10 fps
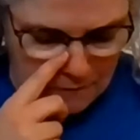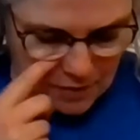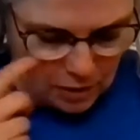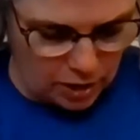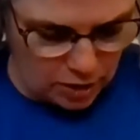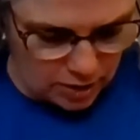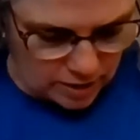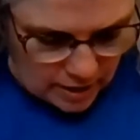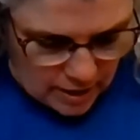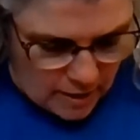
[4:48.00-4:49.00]
Really
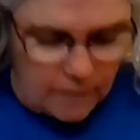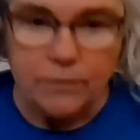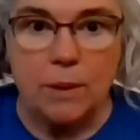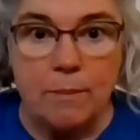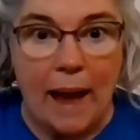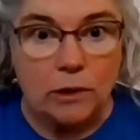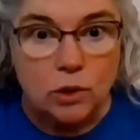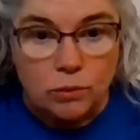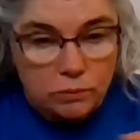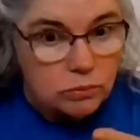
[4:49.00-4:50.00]
good. The
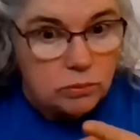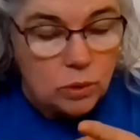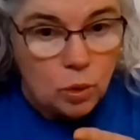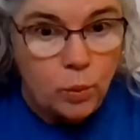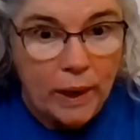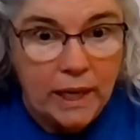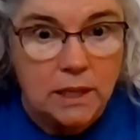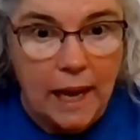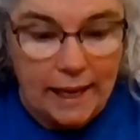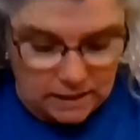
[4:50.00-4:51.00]
mouse
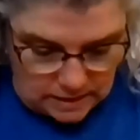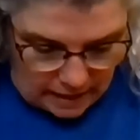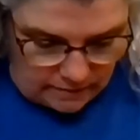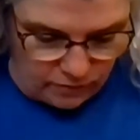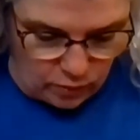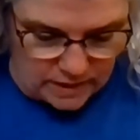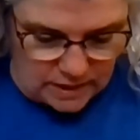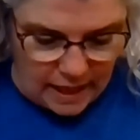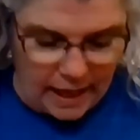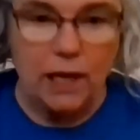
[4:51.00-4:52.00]
recognized that voice
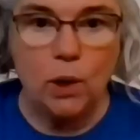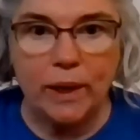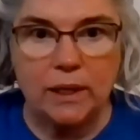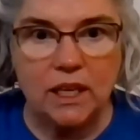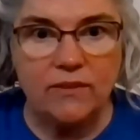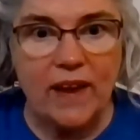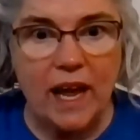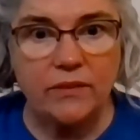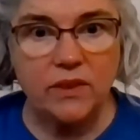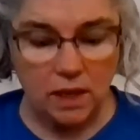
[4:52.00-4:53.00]
and quickly
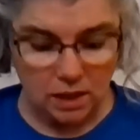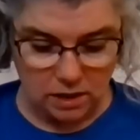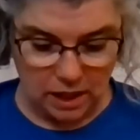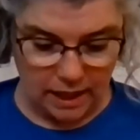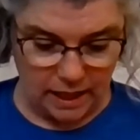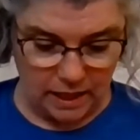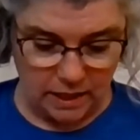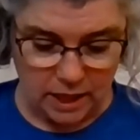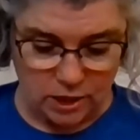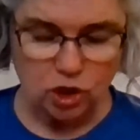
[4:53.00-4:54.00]
found the
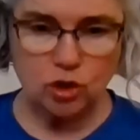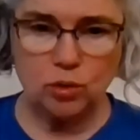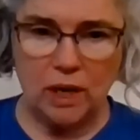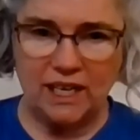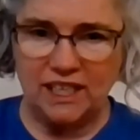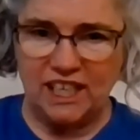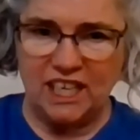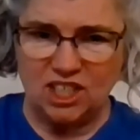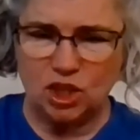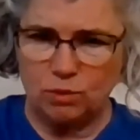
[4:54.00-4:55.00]
lion
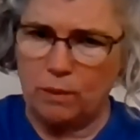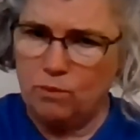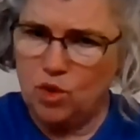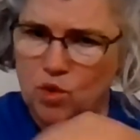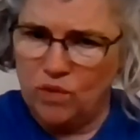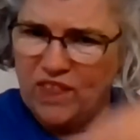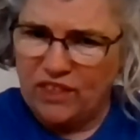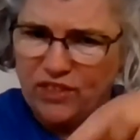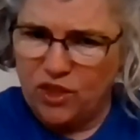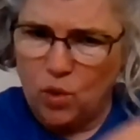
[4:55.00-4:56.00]
struggling to remove
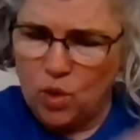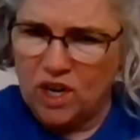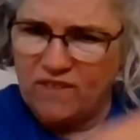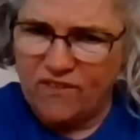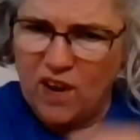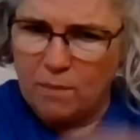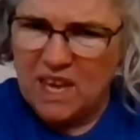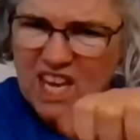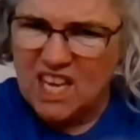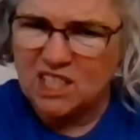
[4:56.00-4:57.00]
the thorn from
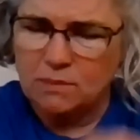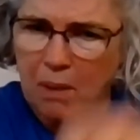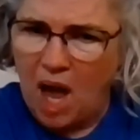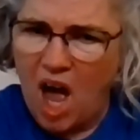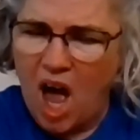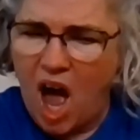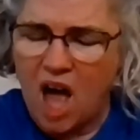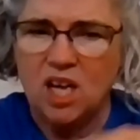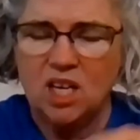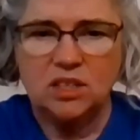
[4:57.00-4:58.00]
his paw.
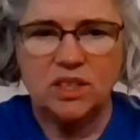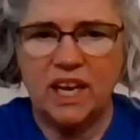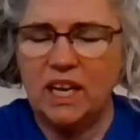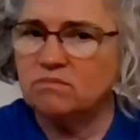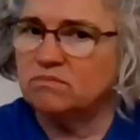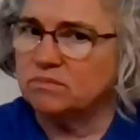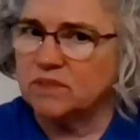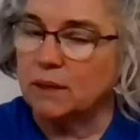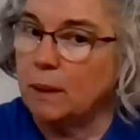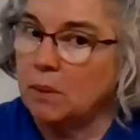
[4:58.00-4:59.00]
Okay,
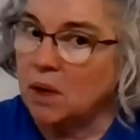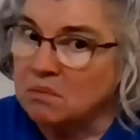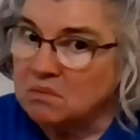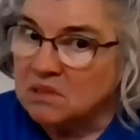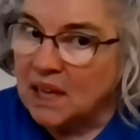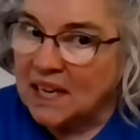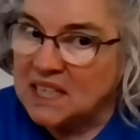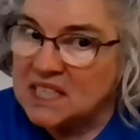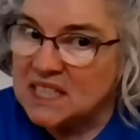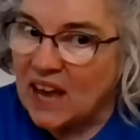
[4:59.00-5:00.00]
and remember, Lion
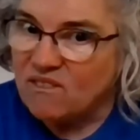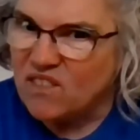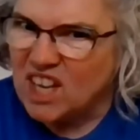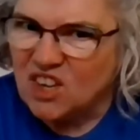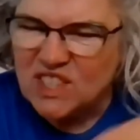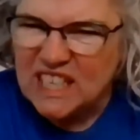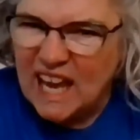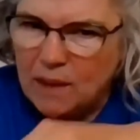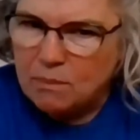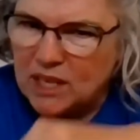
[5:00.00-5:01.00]
doesn't have fingers. He
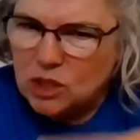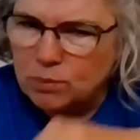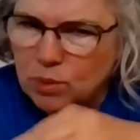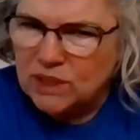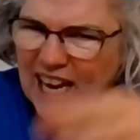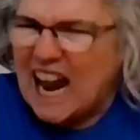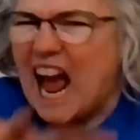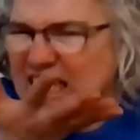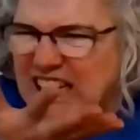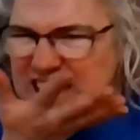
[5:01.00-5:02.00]
can't pinch and pull it out.
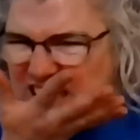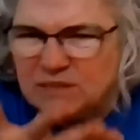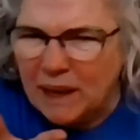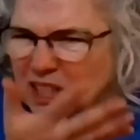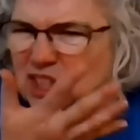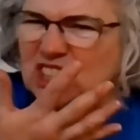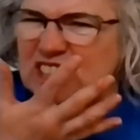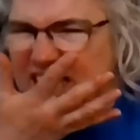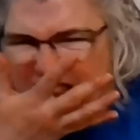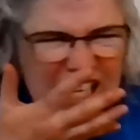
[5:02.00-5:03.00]
I use his
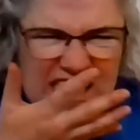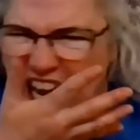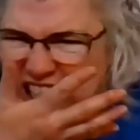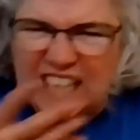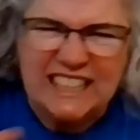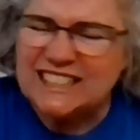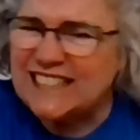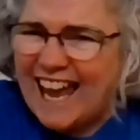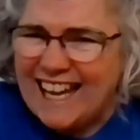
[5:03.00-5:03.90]
teeth. I just